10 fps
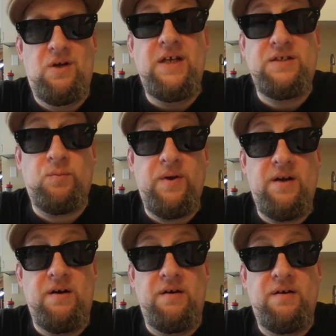It's
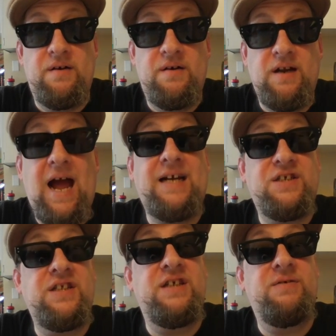weird.
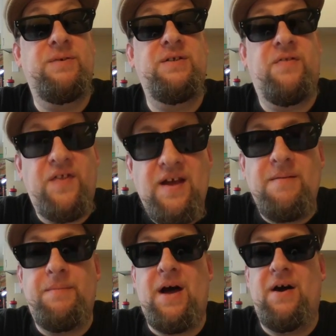Actually, when you think
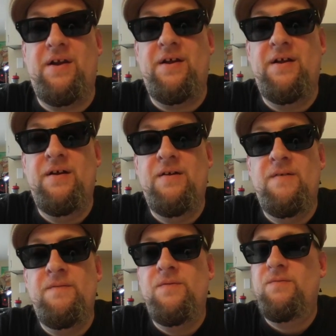about it,
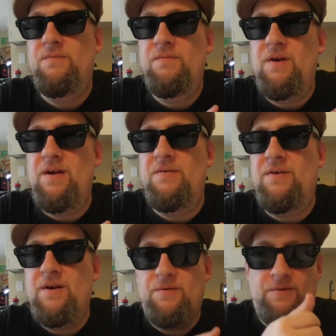right
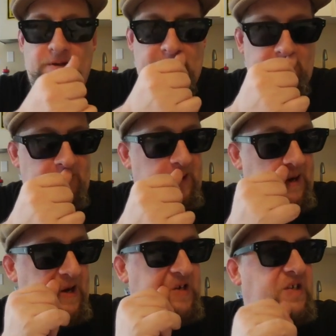around recently,
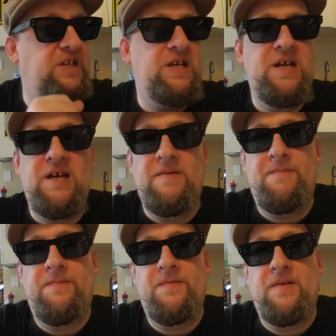I actually hit.
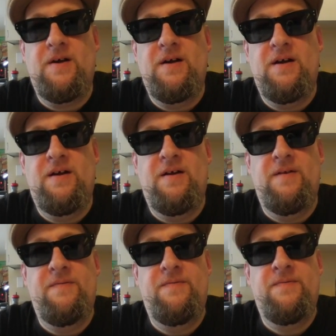Uh,